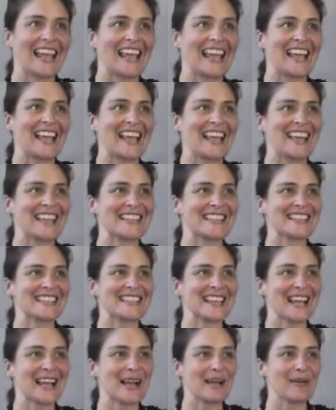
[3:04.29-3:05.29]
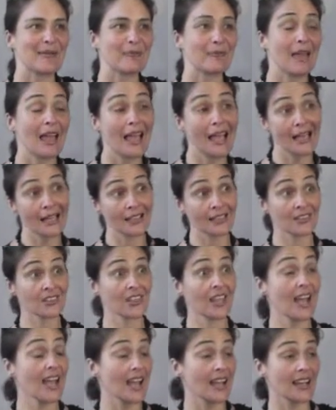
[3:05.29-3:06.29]
And
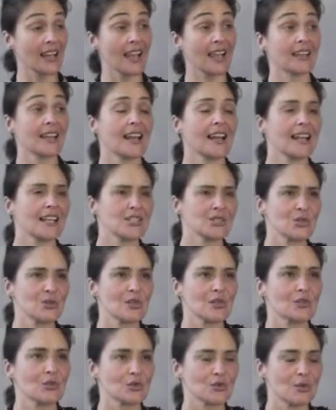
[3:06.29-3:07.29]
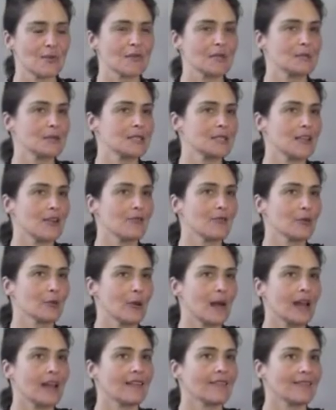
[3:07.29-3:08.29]
I do think there's something to be said for
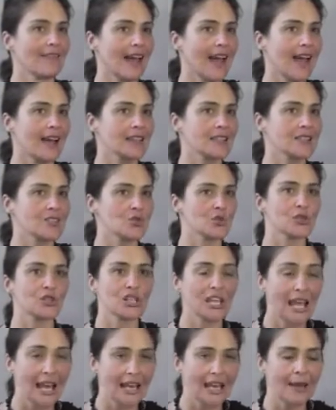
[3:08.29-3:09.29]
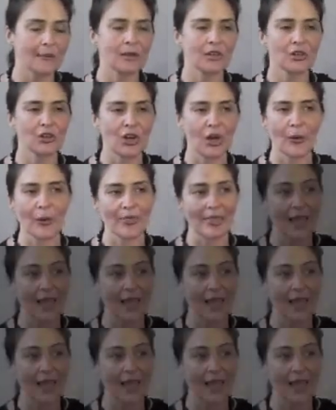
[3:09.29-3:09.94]
writing fast, or getting, I mean, you know,